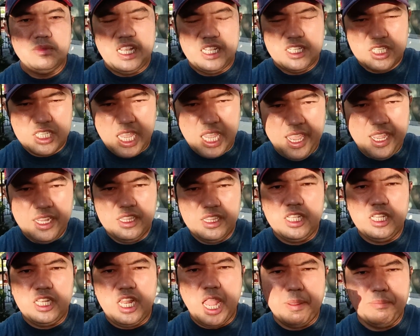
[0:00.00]

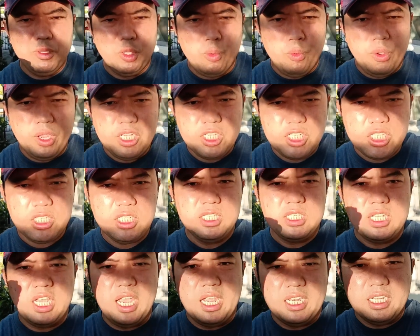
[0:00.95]
scientists have the
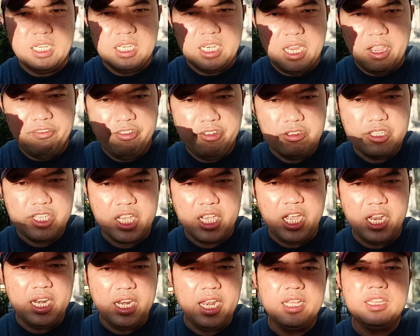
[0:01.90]
questions, and a few
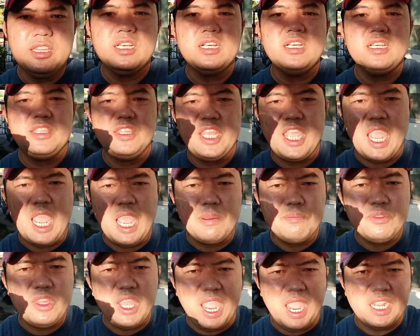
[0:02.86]
seconds later they
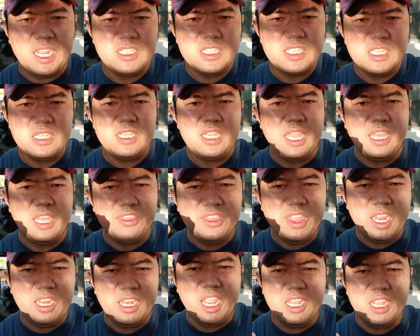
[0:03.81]
have the answer, and
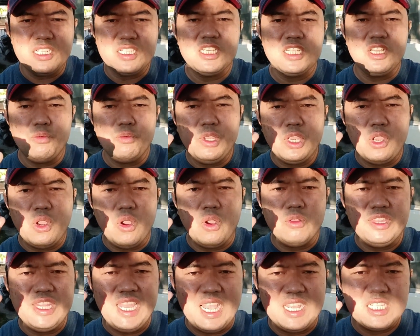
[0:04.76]
that answer we
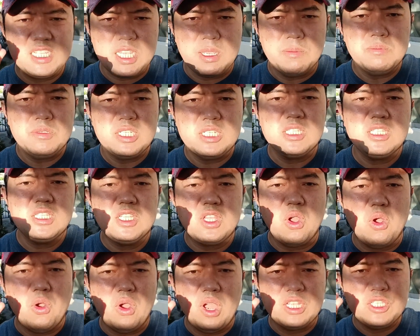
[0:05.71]
call the assumptions
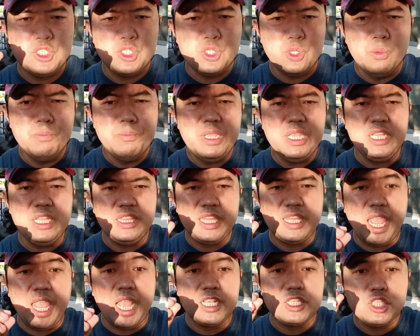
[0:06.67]
or assuming.
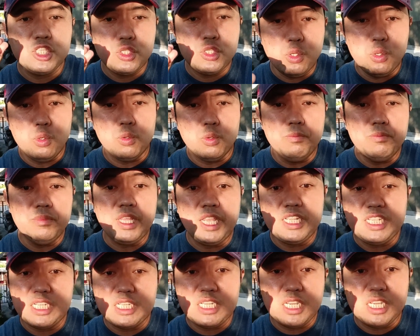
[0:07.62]
They
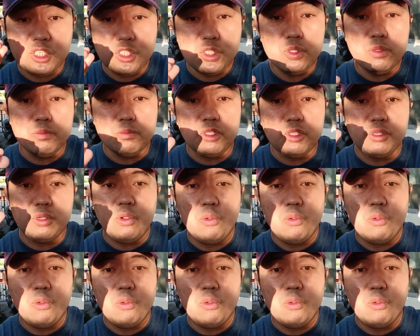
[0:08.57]
just assume.